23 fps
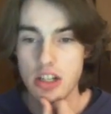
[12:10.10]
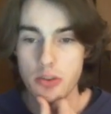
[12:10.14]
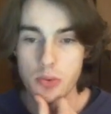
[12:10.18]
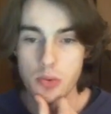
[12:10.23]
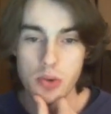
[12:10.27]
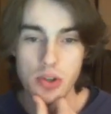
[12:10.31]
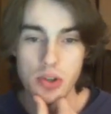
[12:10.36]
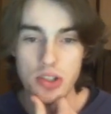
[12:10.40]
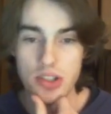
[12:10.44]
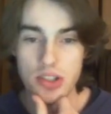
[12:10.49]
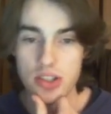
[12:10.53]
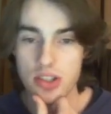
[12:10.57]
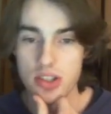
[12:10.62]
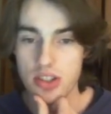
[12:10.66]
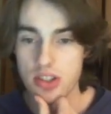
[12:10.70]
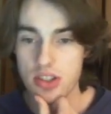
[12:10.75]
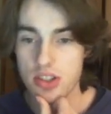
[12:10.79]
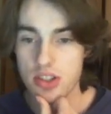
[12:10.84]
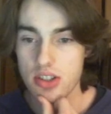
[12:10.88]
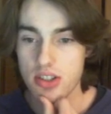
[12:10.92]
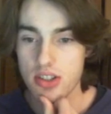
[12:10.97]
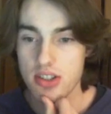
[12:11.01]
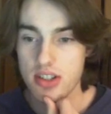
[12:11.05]

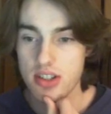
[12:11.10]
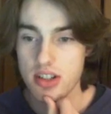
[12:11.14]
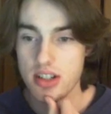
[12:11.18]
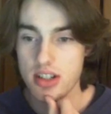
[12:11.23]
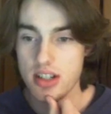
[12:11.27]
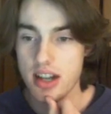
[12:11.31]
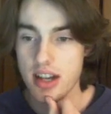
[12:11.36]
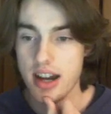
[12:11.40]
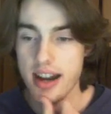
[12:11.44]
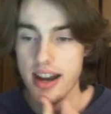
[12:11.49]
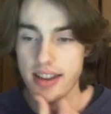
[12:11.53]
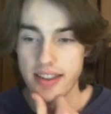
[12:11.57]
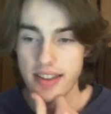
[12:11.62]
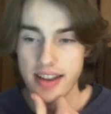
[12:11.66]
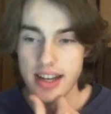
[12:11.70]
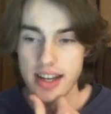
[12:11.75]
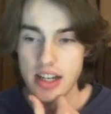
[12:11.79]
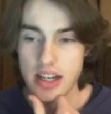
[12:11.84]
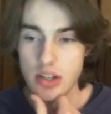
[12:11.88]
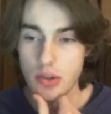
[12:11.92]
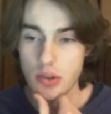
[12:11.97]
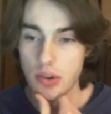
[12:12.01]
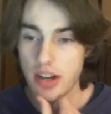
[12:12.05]
towards
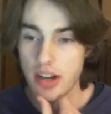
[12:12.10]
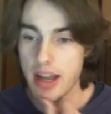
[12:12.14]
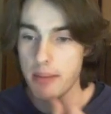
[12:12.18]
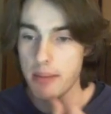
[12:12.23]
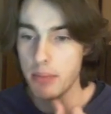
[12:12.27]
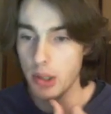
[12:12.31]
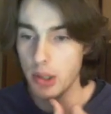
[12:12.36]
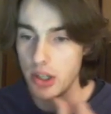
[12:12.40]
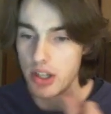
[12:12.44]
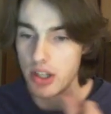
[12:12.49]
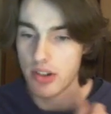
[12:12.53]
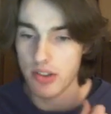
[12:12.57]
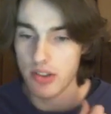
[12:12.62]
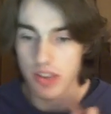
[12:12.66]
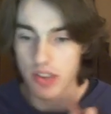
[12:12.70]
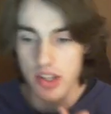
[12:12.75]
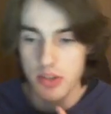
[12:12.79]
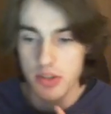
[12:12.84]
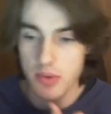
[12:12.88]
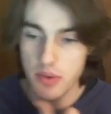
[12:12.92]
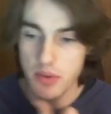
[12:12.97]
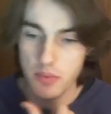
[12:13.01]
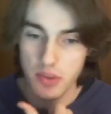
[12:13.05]
Thailand or Cambodia on
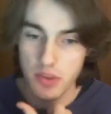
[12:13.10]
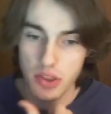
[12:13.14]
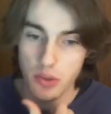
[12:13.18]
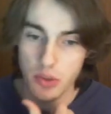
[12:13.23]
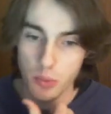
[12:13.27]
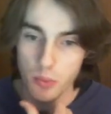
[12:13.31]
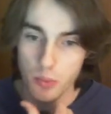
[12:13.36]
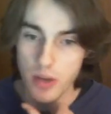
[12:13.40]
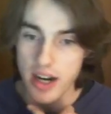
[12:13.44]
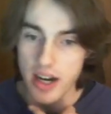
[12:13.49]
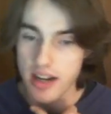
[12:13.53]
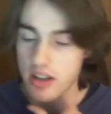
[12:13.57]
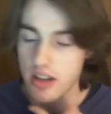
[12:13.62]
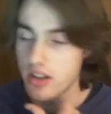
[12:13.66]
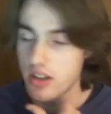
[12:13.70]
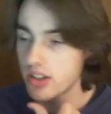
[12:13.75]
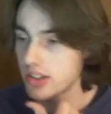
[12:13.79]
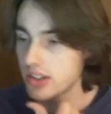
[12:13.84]
this one, with the red